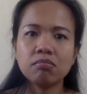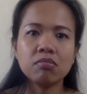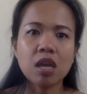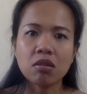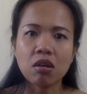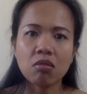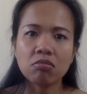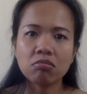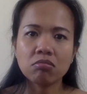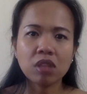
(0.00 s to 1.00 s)
they know,
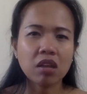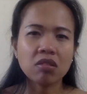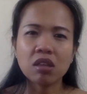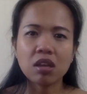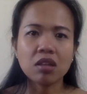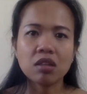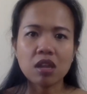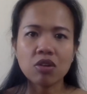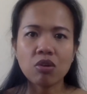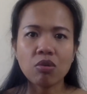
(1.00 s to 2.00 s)
like they
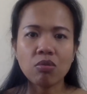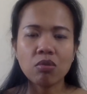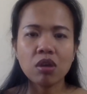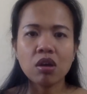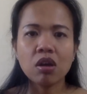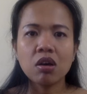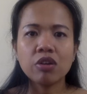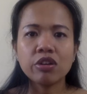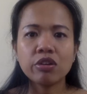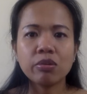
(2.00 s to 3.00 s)
know,
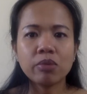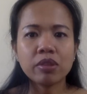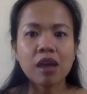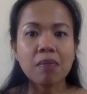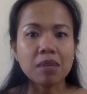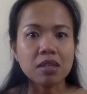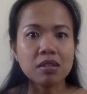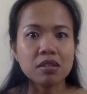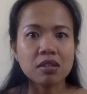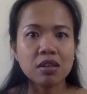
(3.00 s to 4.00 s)
what that
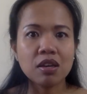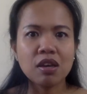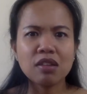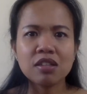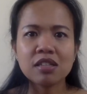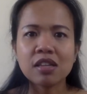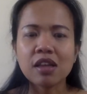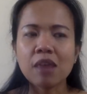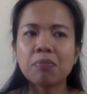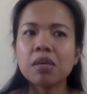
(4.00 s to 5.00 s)
means and things like
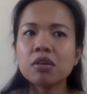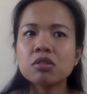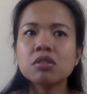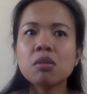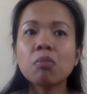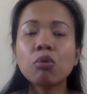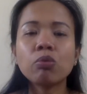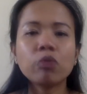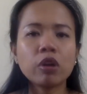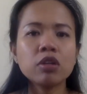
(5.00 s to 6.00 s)
that. Because the more
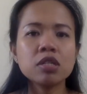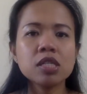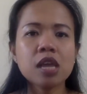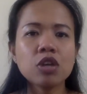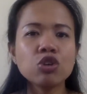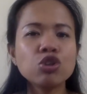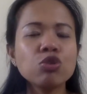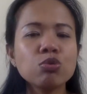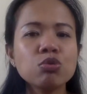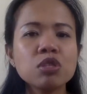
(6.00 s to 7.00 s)
words that you
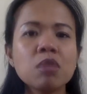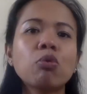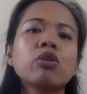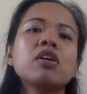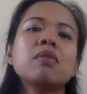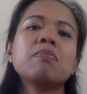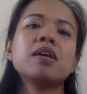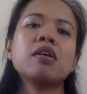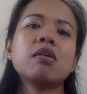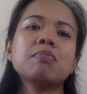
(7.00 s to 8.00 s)
use, the more that it
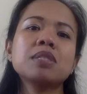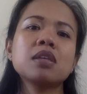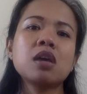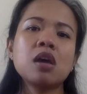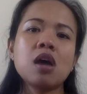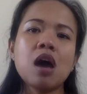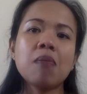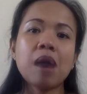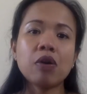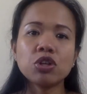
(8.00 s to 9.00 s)
becomes
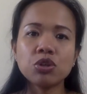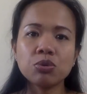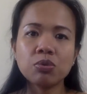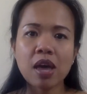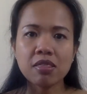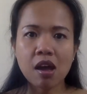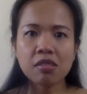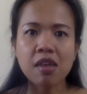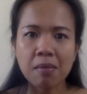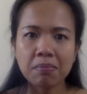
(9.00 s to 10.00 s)
about you and
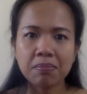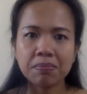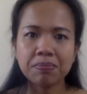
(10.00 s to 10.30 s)
not them.